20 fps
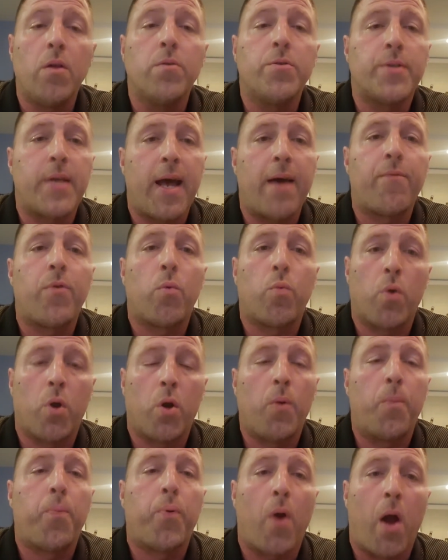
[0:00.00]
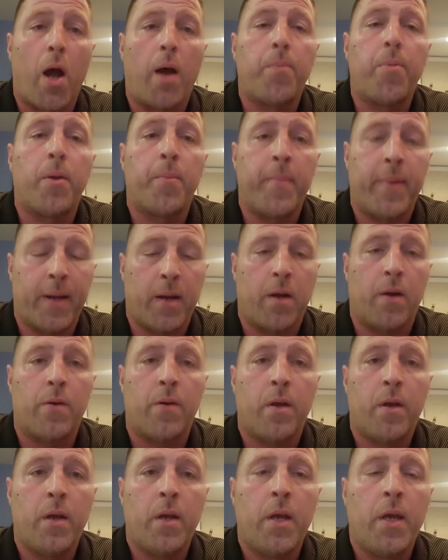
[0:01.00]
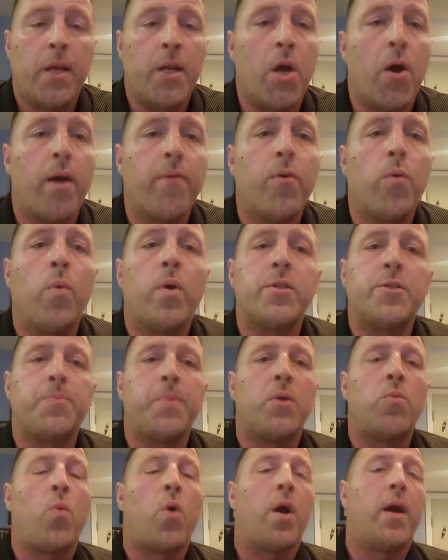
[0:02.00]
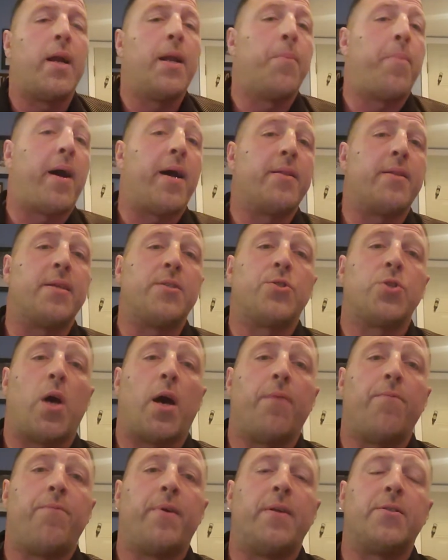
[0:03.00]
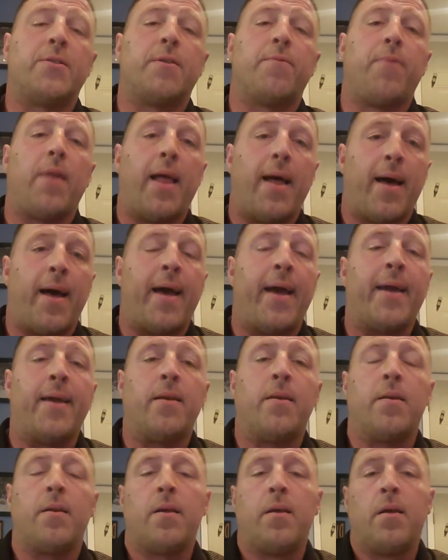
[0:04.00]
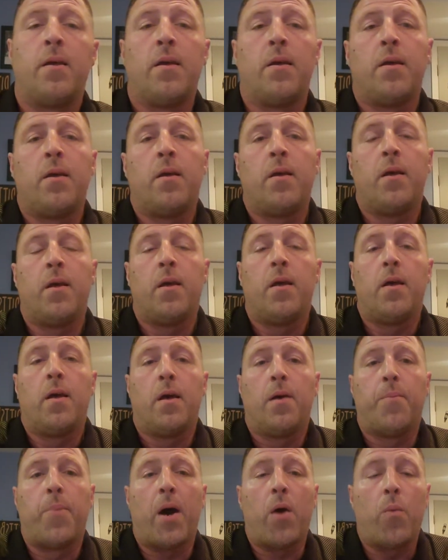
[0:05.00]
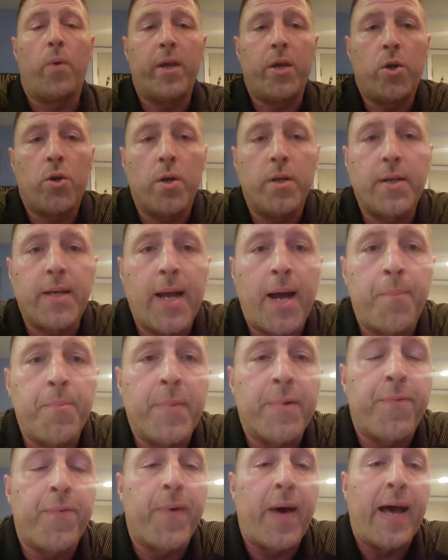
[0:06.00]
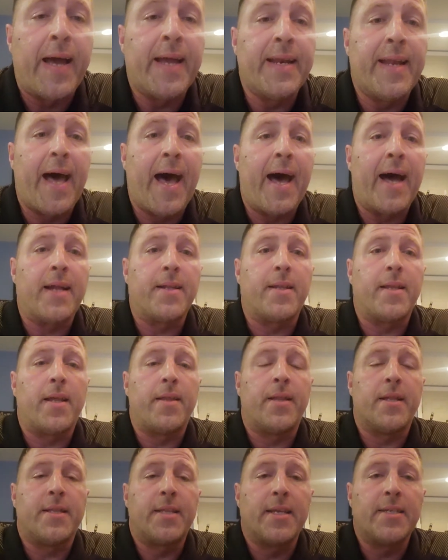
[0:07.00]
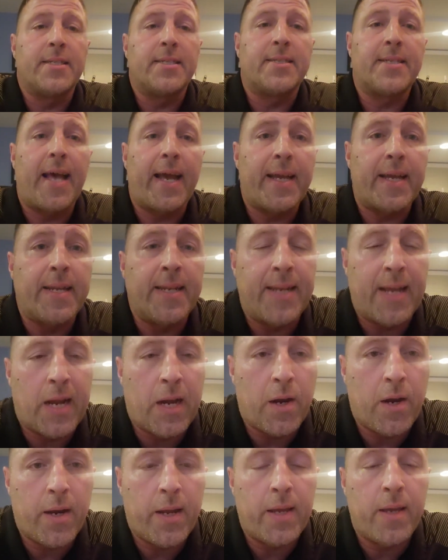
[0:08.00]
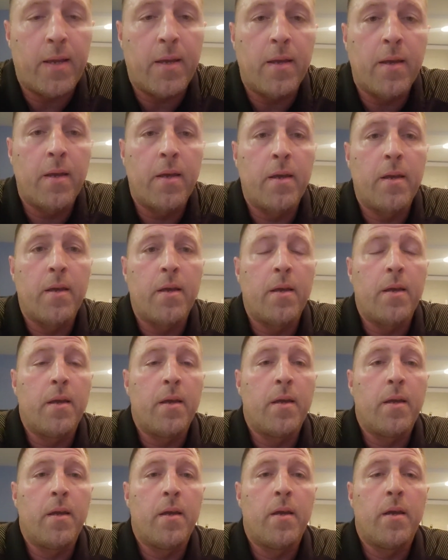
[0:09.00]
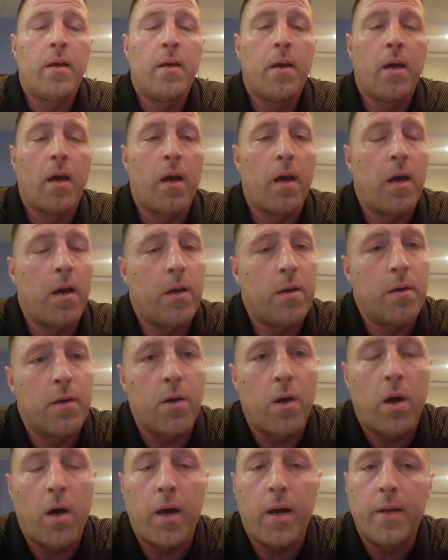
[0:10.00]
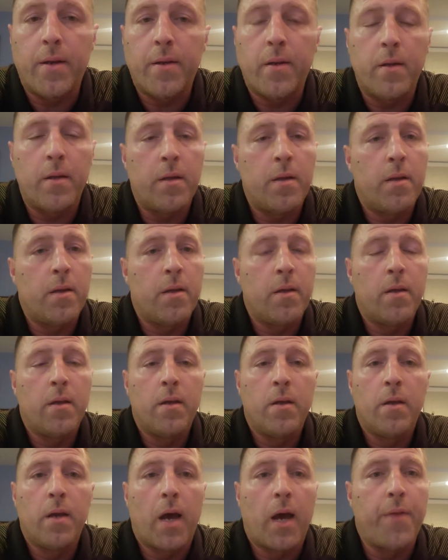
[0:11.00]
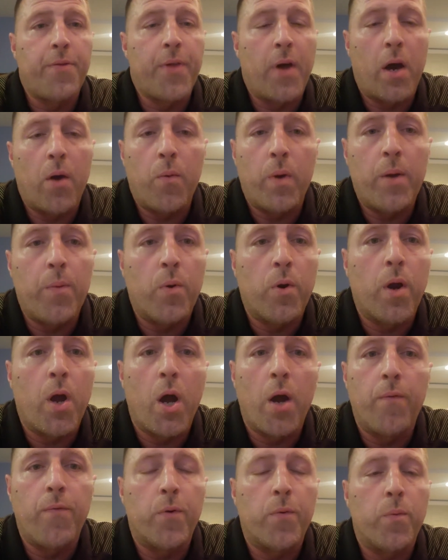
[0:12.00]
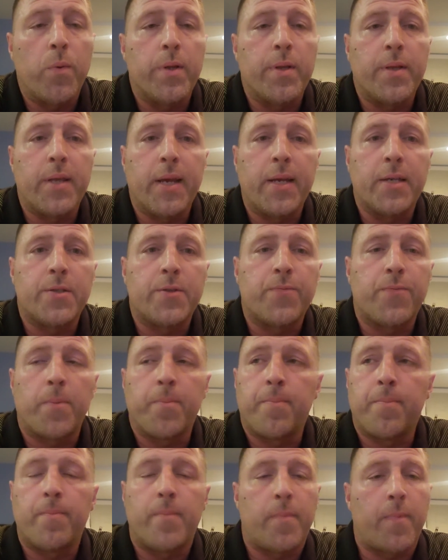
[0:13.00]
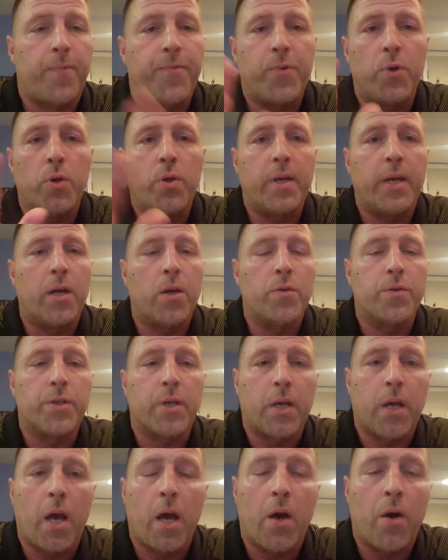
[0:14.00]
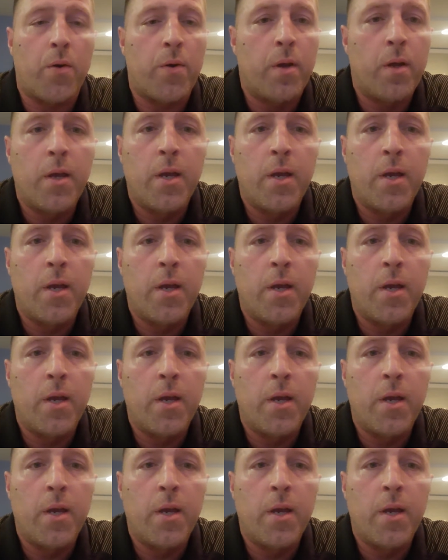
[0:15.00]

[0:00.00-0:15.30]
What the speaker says: have a real problem here. Everyone's been worried about this offensive line, but we could come to find out that this secondary, oh God, I thought we were over with this from a few years ago.